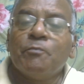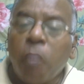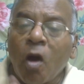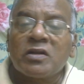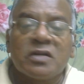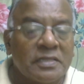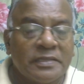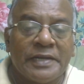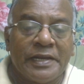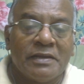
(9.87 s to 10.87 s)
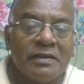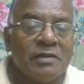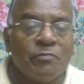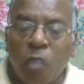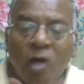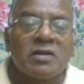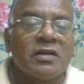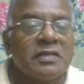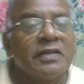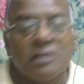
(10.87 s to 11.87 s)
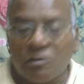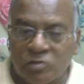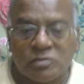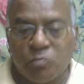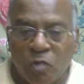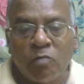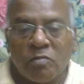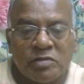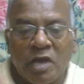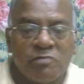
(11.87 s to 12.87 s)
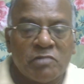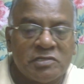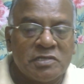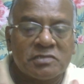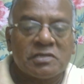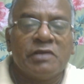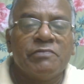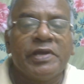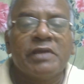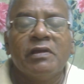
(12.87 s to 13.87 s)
Part 3. In Part 3 there was a problem. So I was just giving